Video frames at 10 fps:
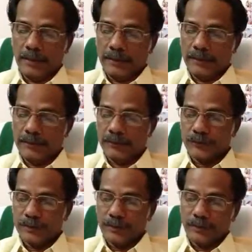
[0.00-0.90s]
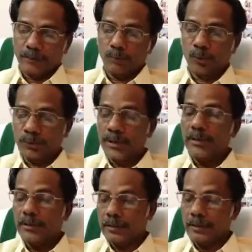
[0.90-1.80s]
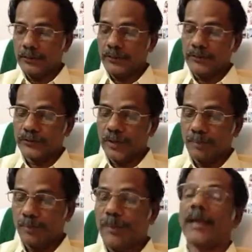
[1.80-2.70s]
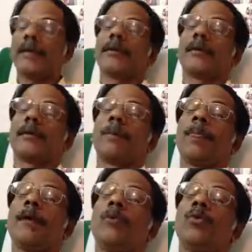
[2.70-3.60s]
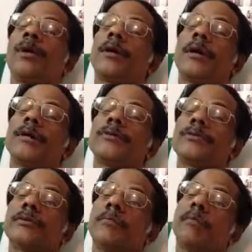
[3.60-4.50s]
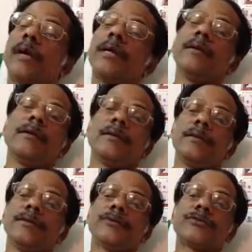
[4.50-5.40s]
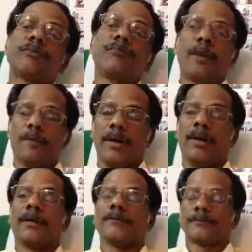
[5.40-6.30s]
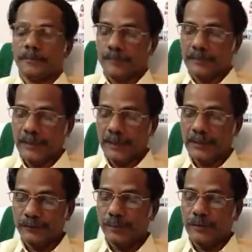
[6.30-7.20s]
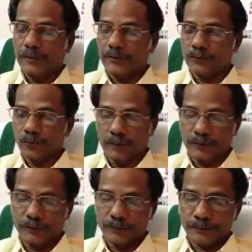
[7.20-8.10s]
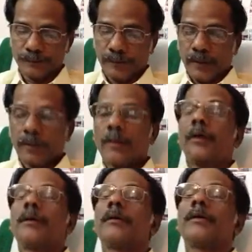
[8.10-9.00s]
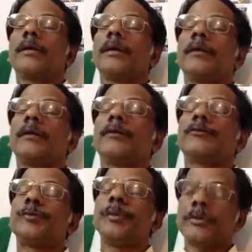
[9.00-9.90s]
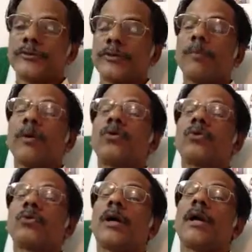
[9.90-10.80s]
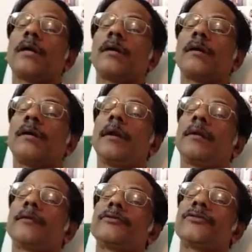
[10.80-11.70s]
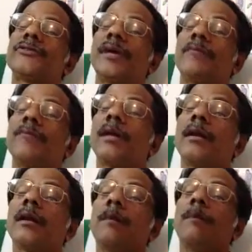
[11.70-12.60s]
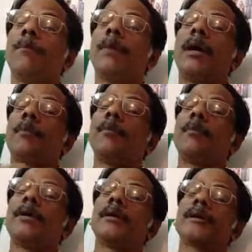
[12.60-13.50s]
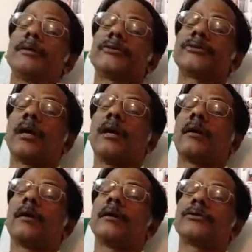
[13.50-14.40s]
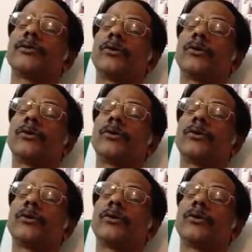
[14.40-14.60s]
its buddhi is its companion, whereas the mind is Brahma. That aspect is stressed. Then it speaks about 107 marma sthanas,